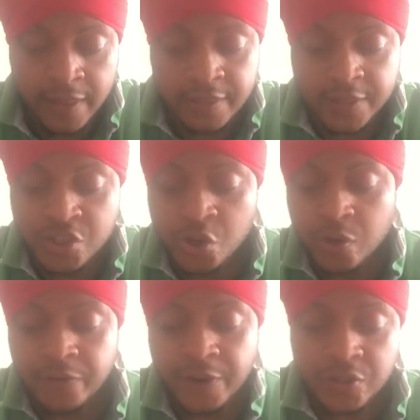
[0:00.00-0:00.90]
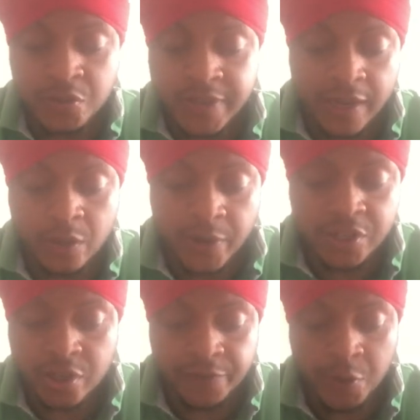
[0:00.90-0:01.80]
this Universal
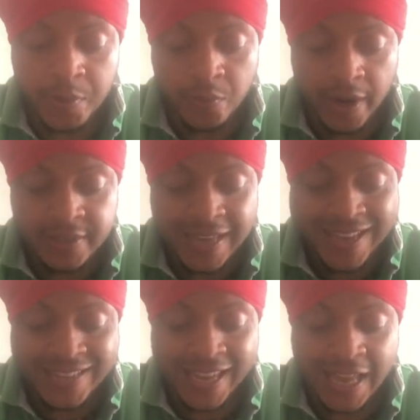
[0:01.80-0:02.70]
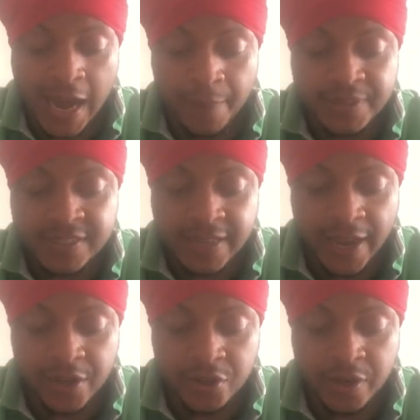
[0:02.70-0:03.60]
Declaration of Human Rights as a common
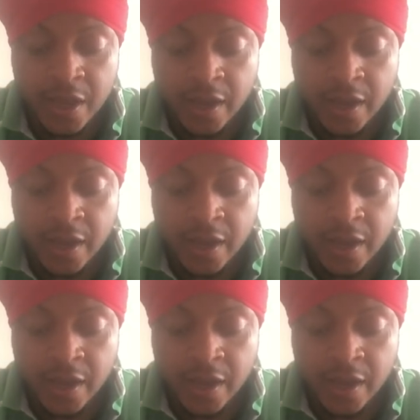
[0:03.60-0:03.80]
standard